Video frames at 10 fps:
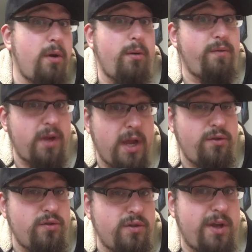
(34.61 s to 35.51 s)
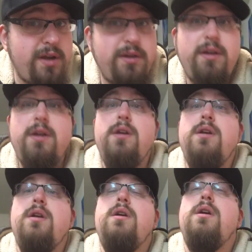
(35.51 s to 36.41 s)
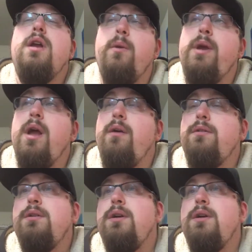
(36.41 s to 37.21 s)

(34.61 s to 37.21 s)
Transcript: notifications on. Here we go.